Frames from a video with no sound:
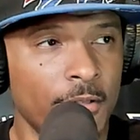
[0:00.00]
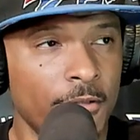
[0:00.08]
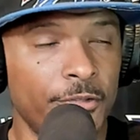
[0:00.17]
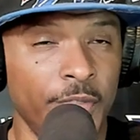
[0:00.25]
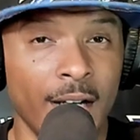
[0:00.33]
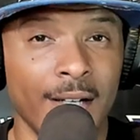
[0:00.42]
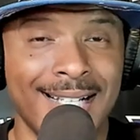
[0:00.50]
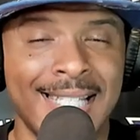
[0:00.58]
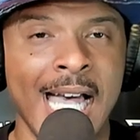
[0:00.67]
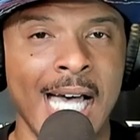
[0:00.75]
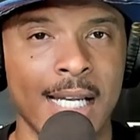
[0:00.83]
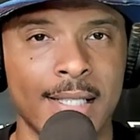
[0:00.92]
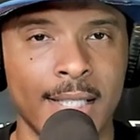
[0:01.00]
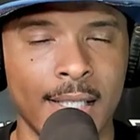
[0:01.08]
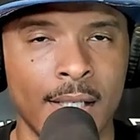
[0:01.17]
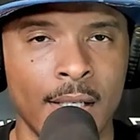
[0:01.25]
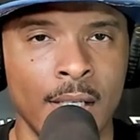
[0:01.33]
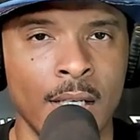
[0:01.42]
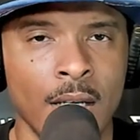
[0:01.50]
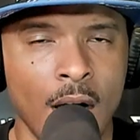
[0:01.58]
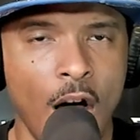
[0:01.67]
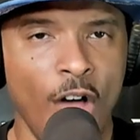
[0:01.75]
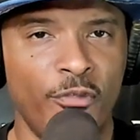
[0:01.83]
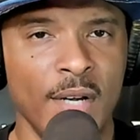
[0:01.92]
fairly talented
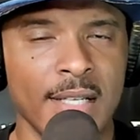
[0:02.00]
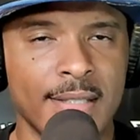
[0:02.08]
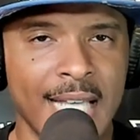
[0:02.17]
offense.